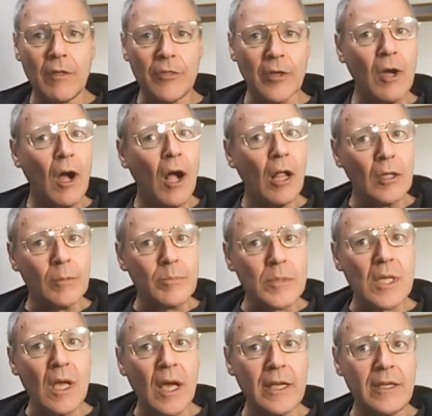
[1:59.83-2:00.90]
The
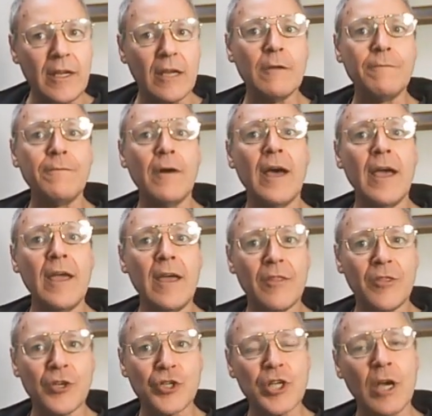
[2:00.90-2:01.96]
columns identify
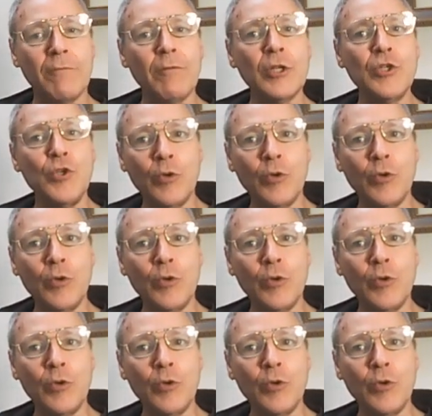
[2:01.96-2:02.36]
the shovel